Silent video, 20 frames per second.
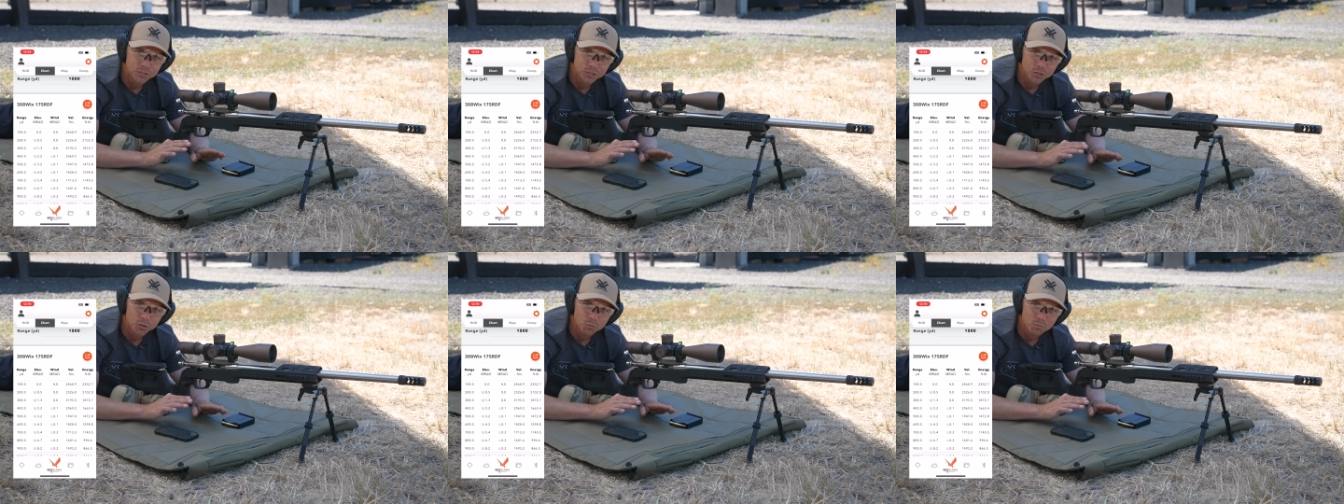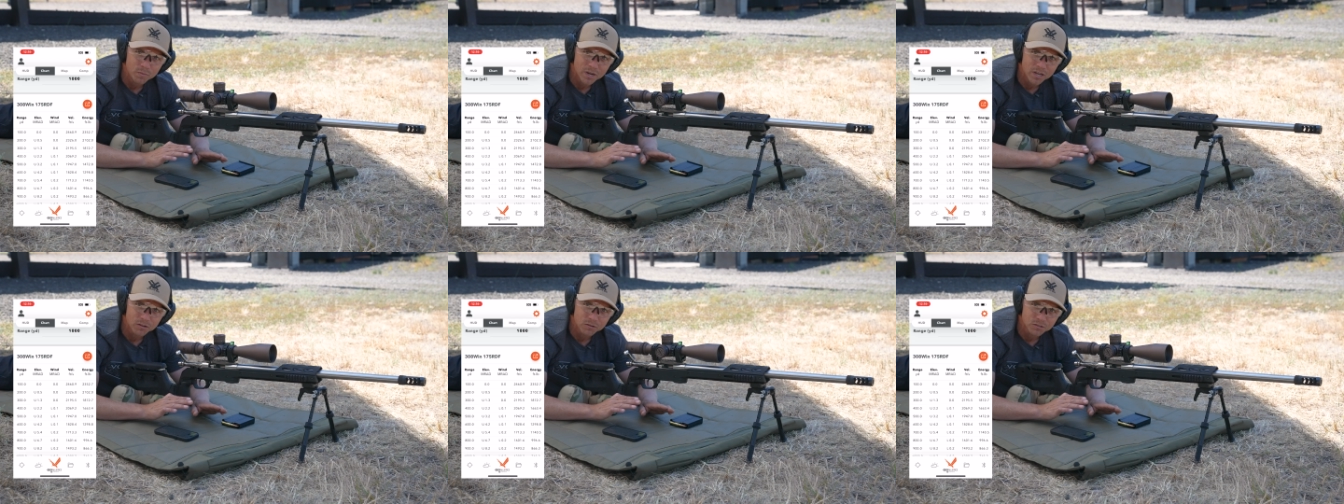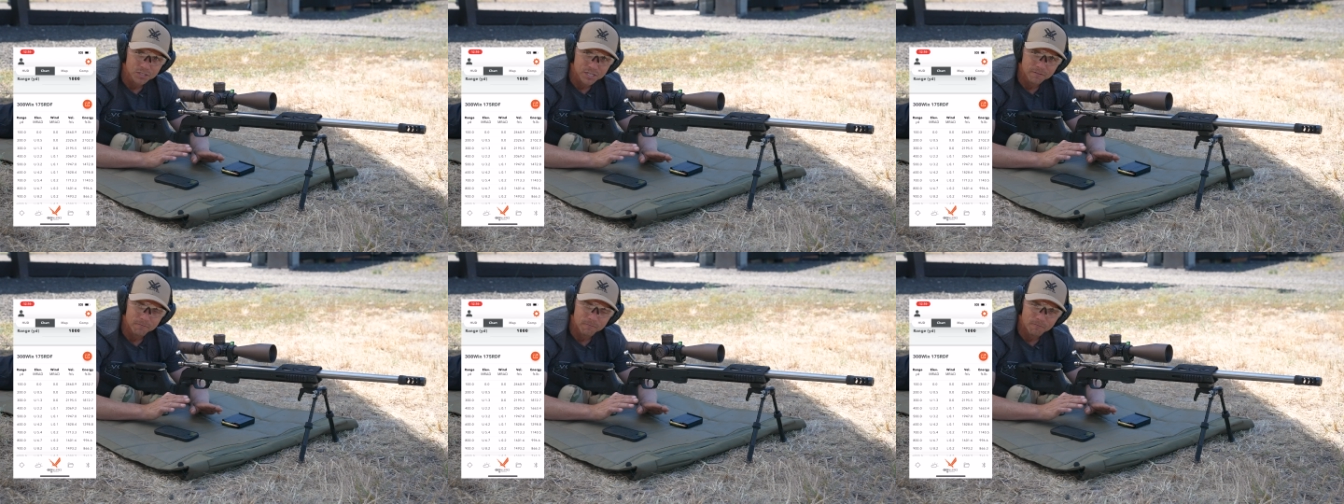two
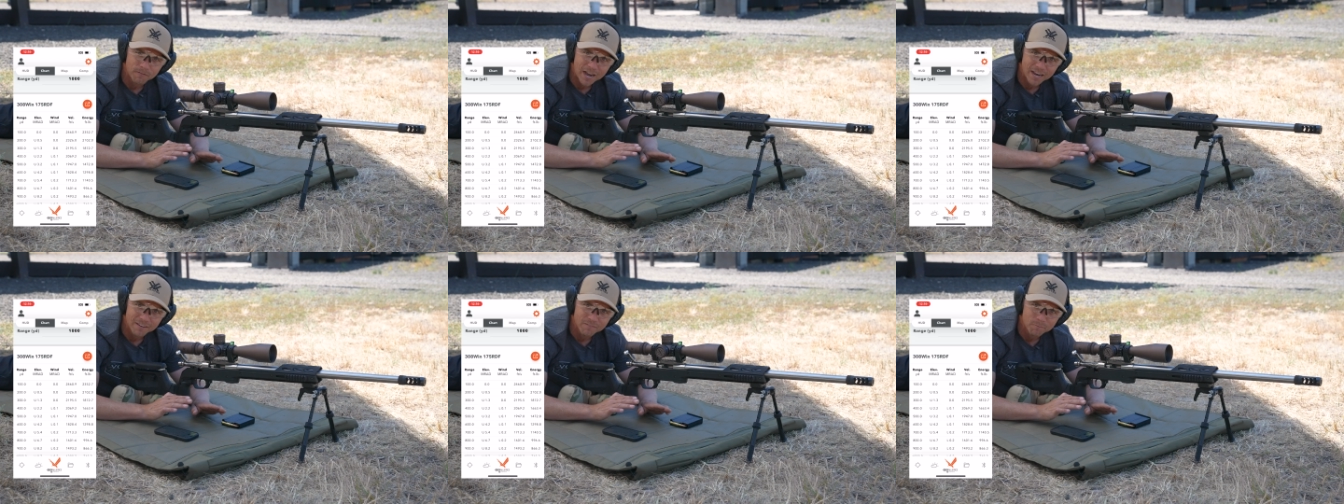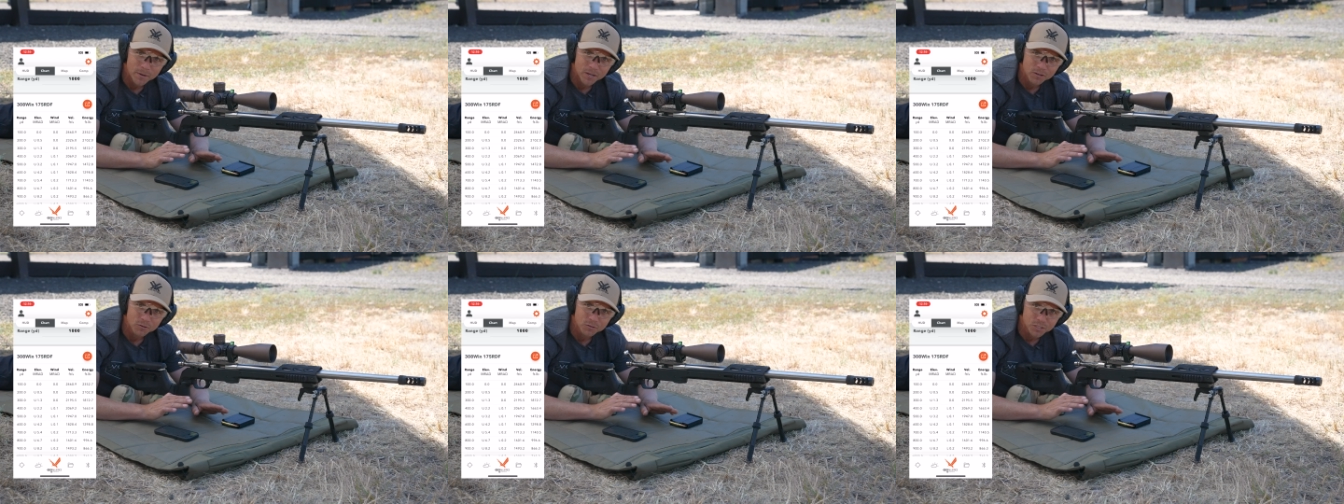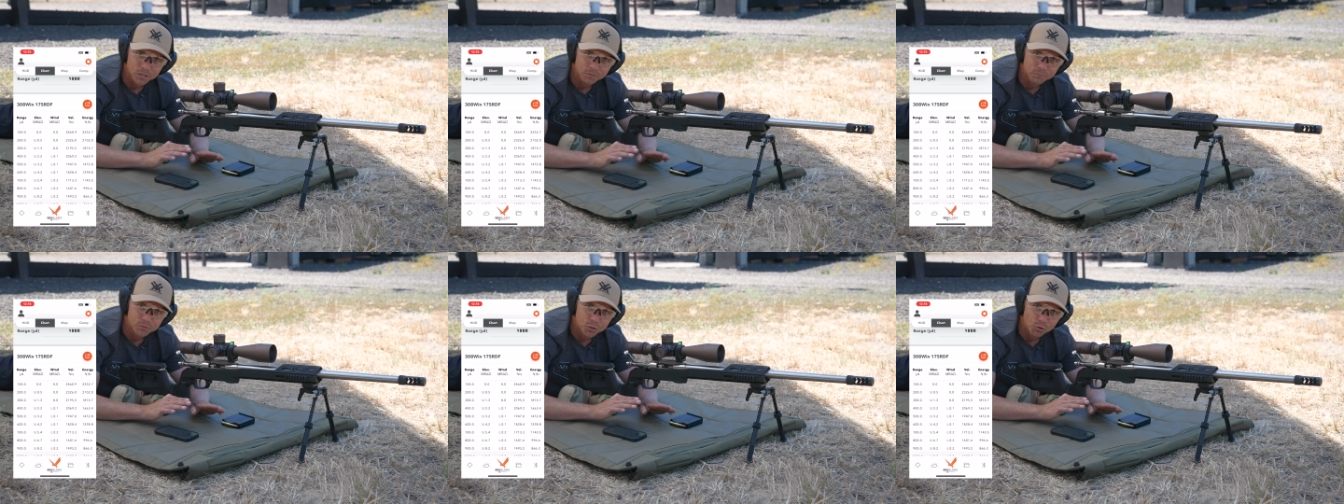mils and five
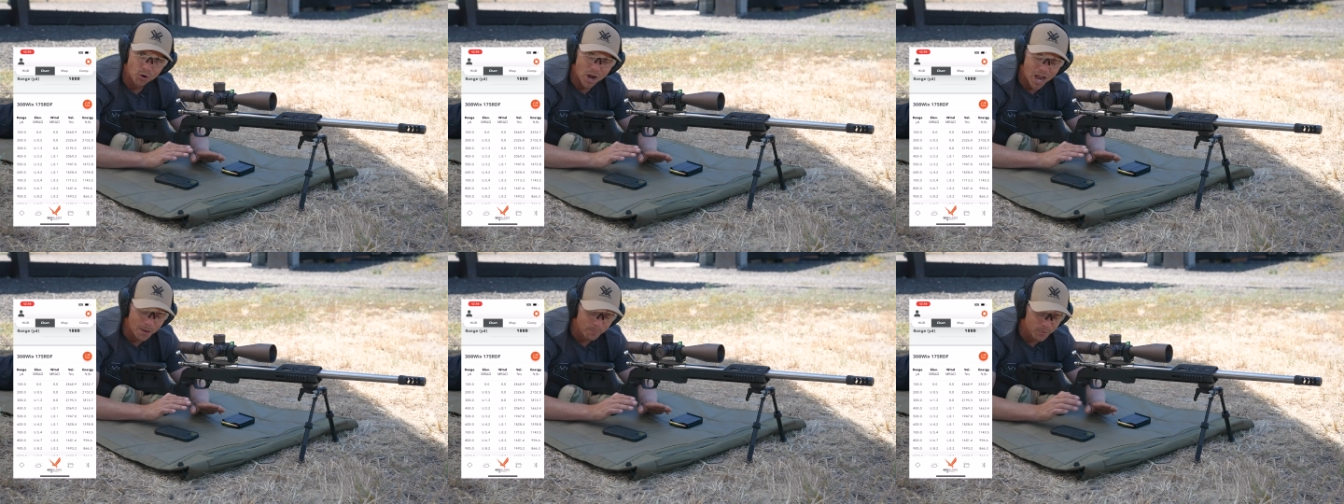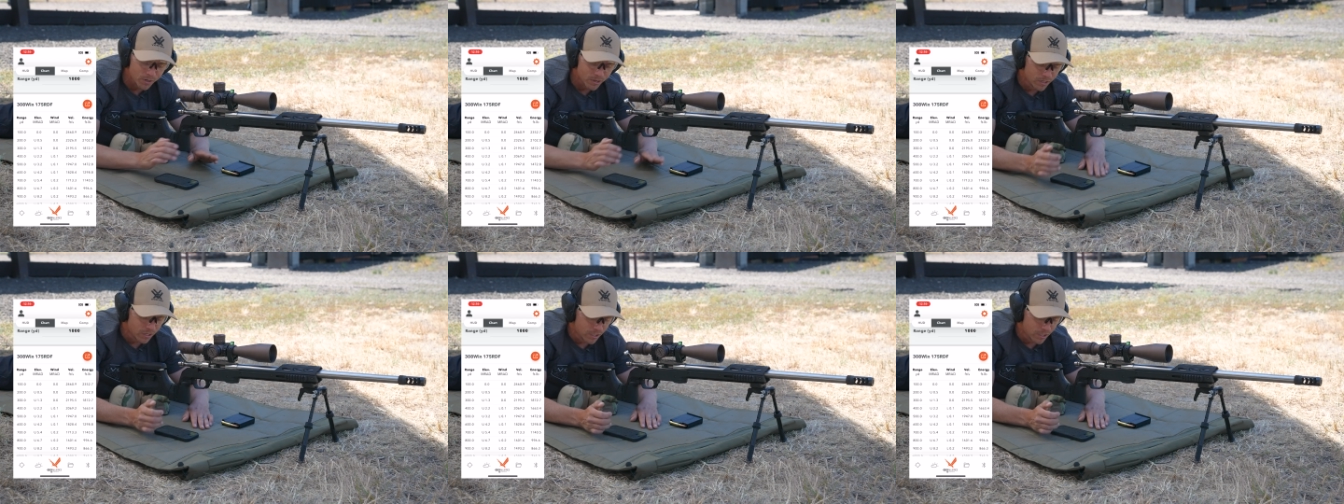mils of drop.